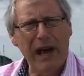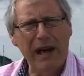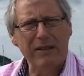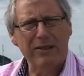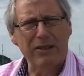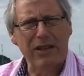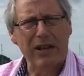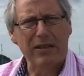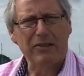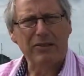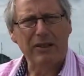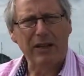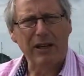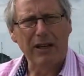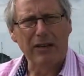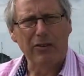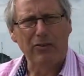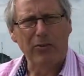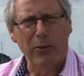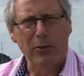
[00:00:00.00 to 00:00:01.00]
assets
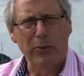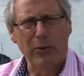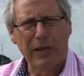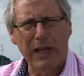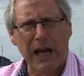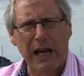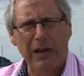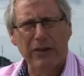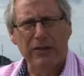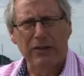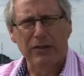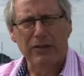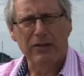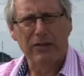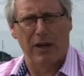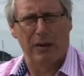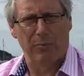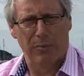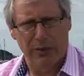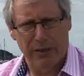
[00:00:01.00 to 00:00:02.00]
in remote locations,
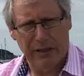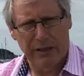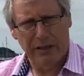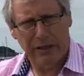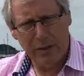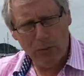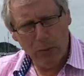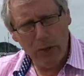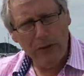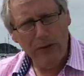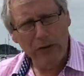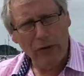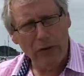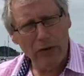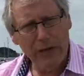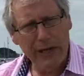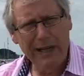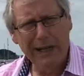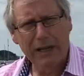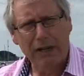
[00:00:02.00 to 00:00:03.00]
and particularly where you've got
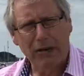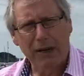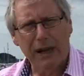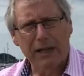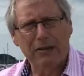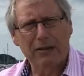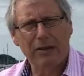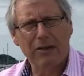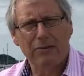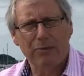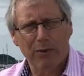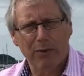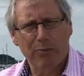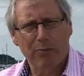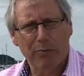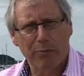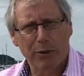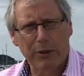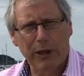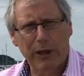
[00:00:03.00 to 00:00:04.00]
linear assets with
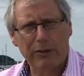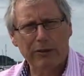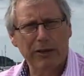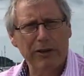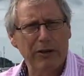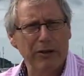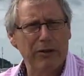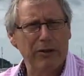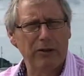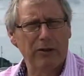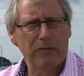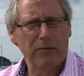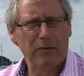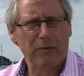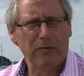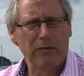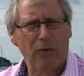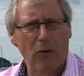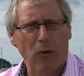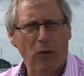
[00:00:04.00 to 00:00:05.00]
potentially other
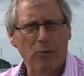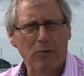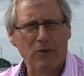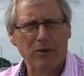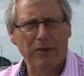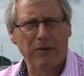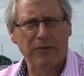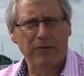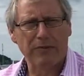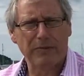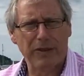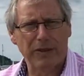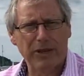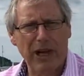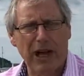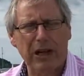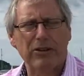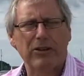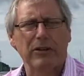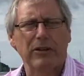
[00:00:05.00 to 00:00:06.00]
forms of
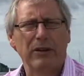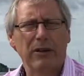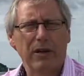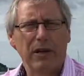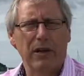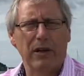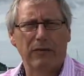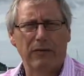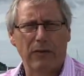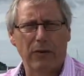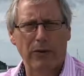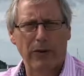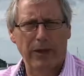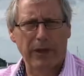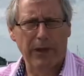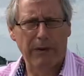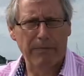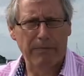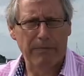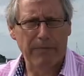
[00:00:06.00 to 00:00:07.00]
detection for
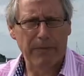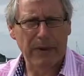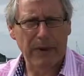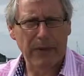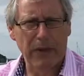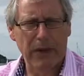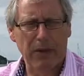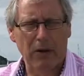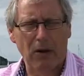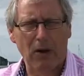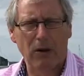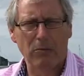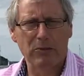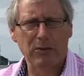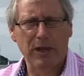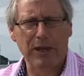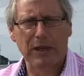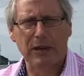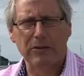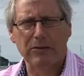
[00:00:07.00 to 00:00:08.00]
the alarm
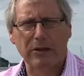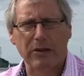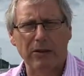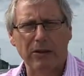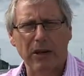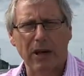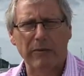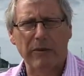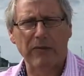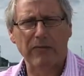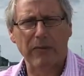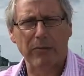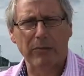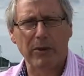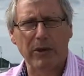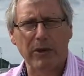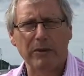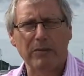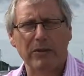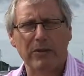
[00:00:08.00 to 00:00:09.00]
signals that are coming from
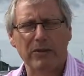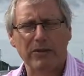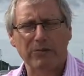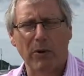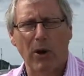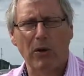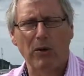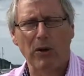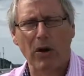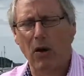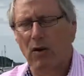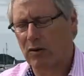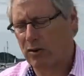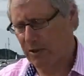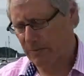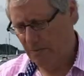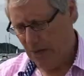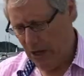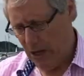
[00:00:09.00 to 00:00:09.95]
the smart locks,